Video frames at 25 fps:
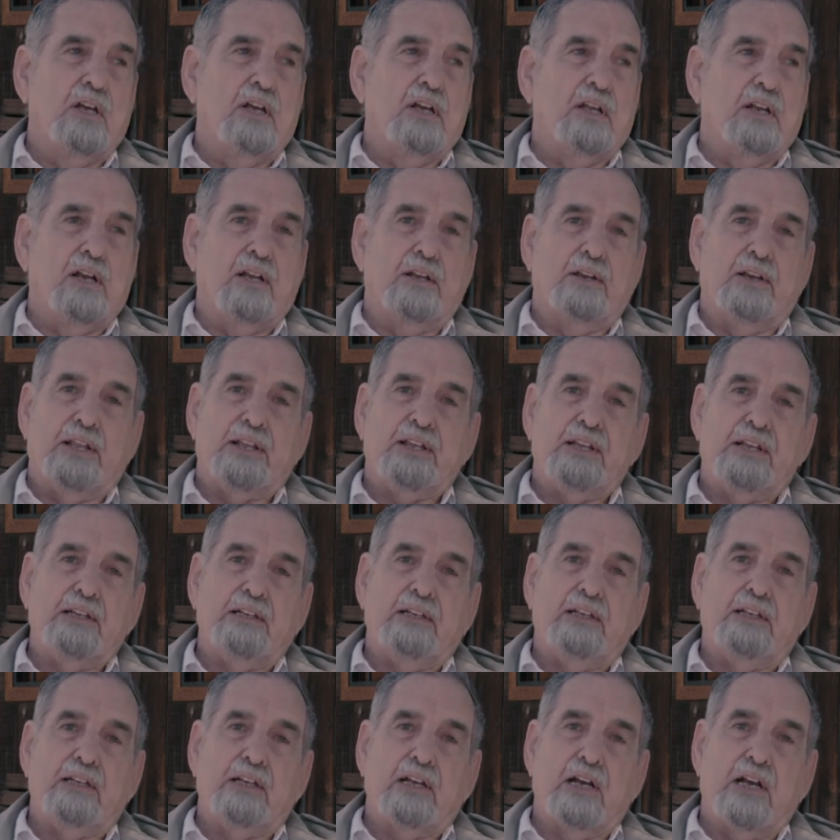And
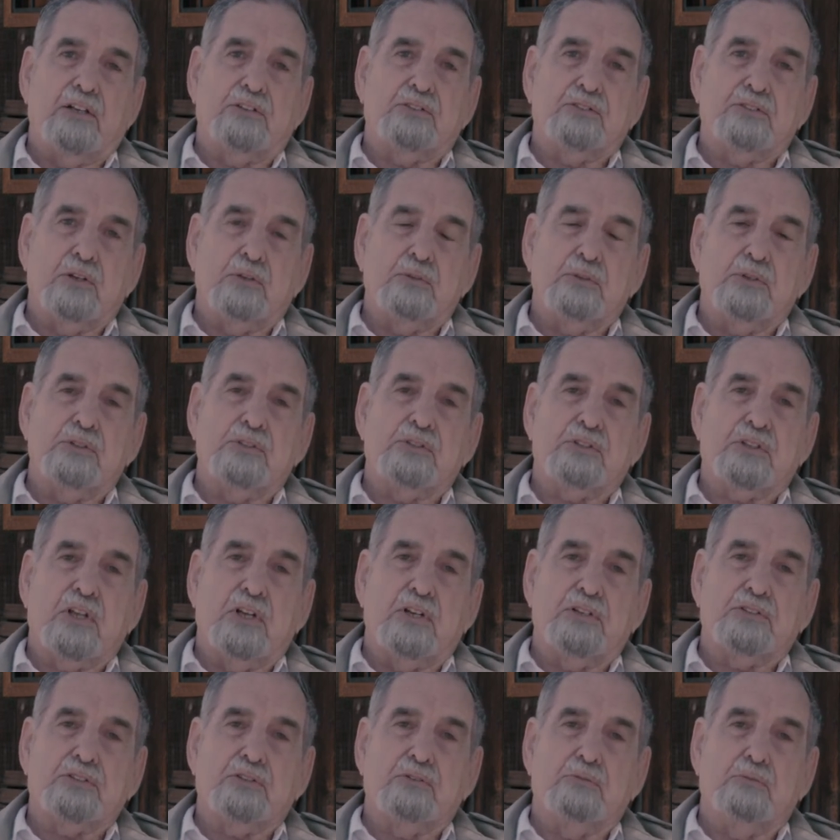Ely got so
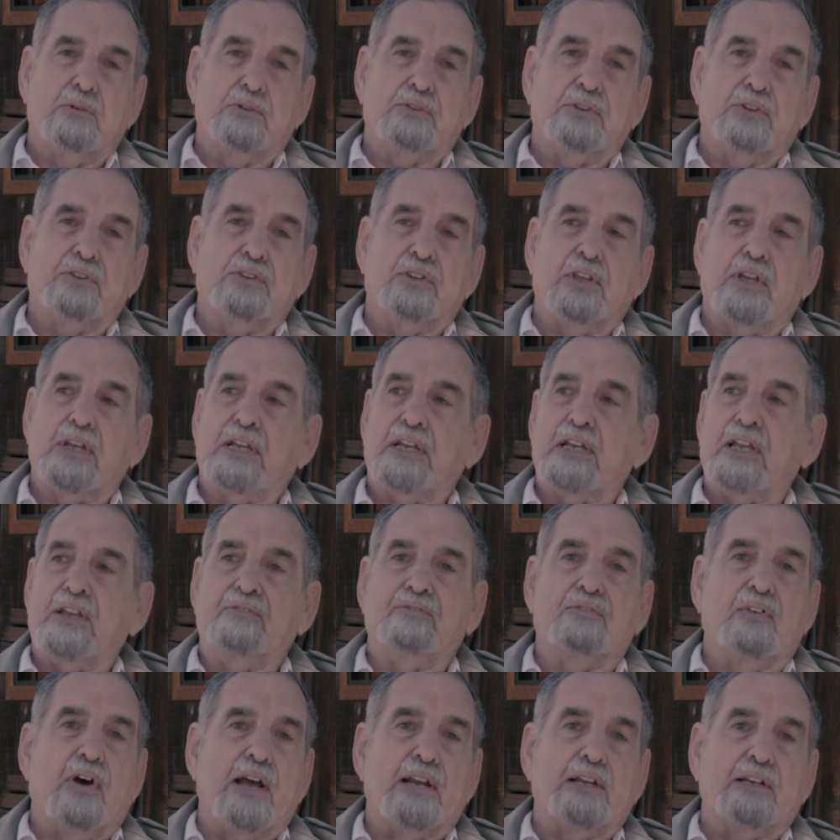disgusted with the thing, he
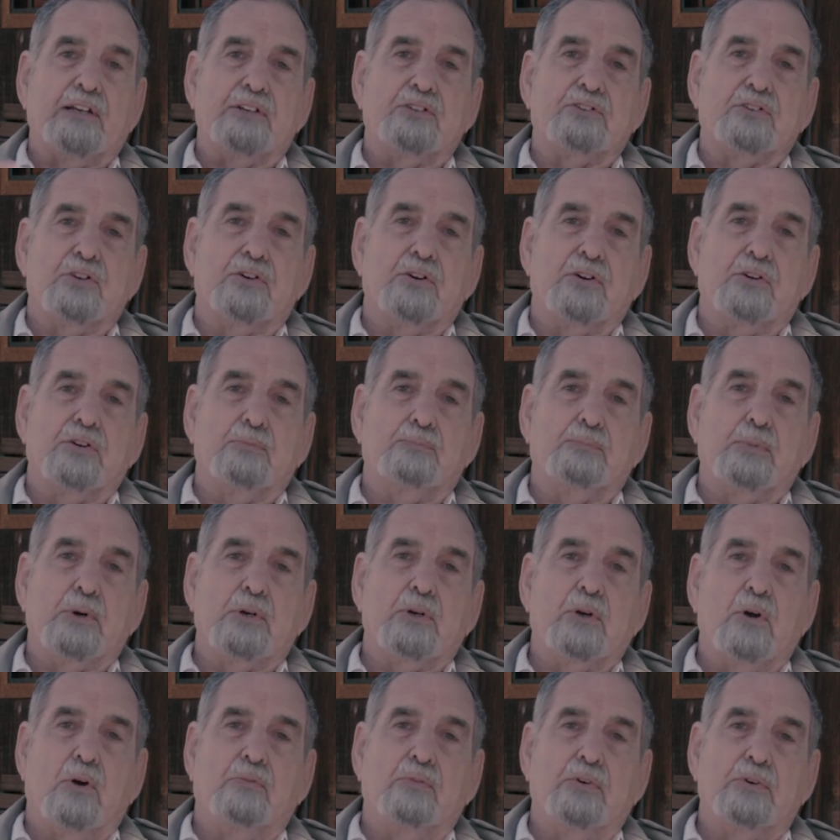finally turned the
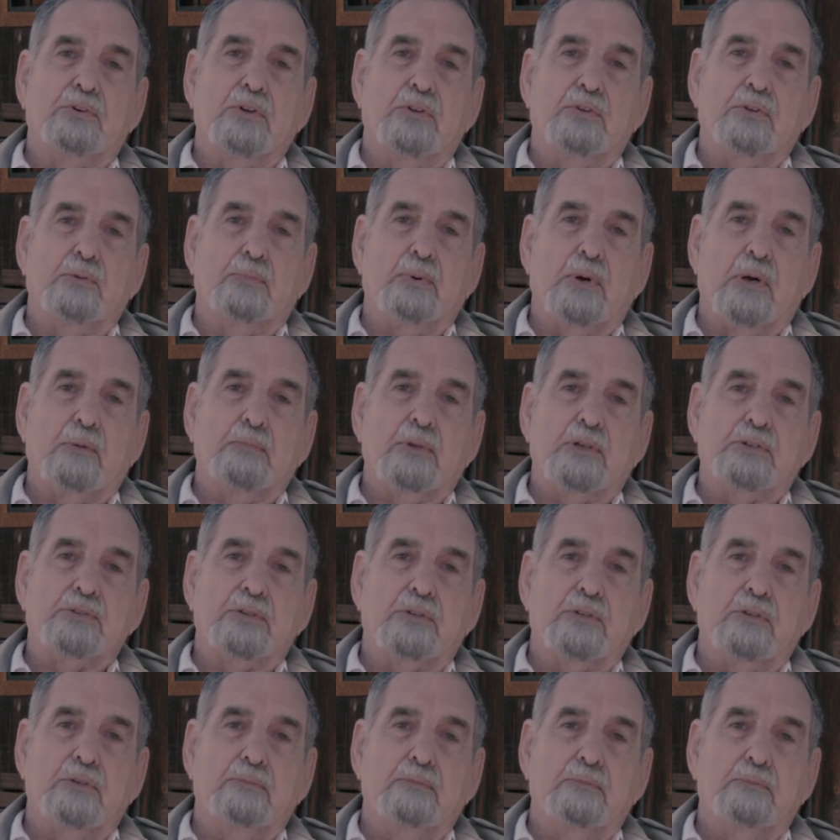book over to the
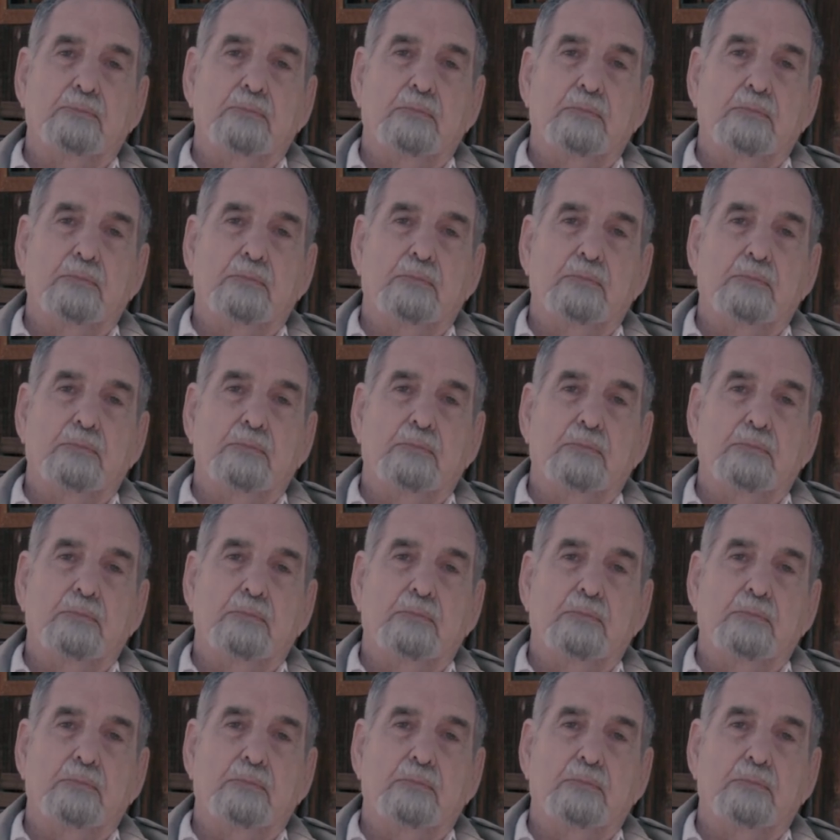publisher.